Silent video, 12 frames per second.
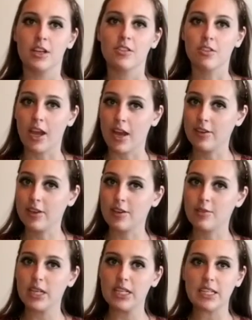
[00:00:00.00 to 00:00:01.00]
So I have it
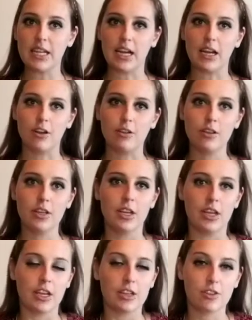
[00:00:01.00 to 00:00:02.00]
on right now,
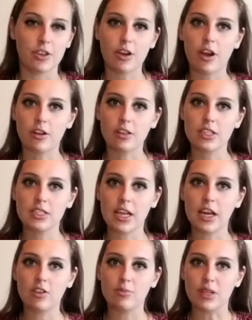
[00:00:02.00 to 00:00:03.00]
and you could hardly
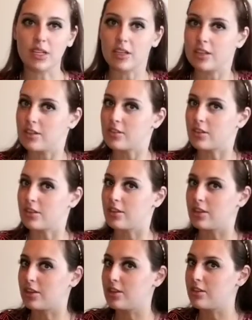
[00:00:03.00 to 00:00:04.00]
tell because
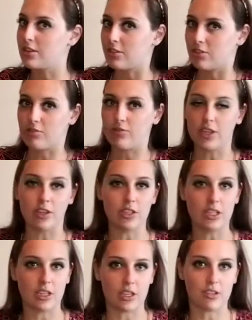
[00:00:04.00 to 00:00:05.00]
it conceals
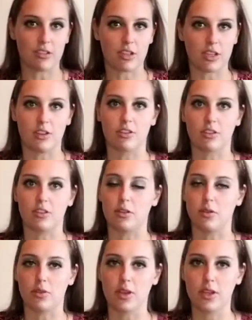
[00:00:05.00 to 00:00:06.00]
very nicely under
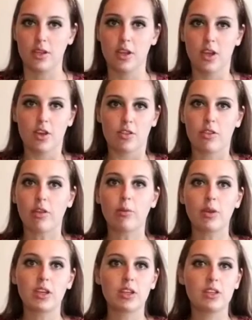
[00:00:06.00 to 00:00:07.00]
clothing. So that
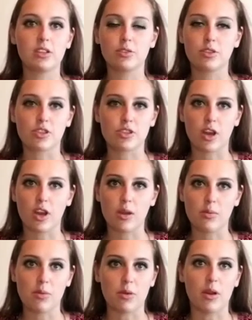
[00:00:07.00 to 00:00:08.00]
way you can do its
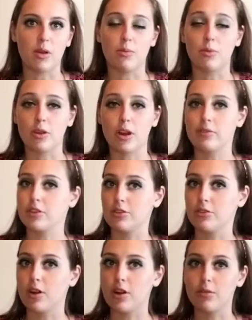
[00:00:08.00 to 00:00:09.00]
job wherever
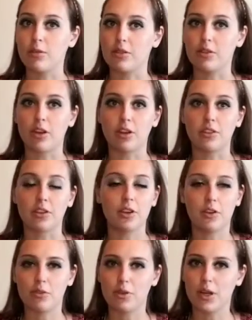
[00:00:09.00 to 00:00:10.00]
you are, whether on the
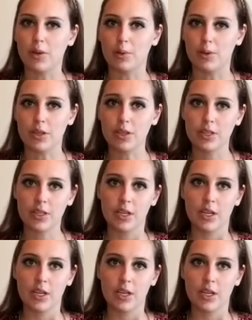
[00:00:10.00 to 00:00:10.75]
go or at work.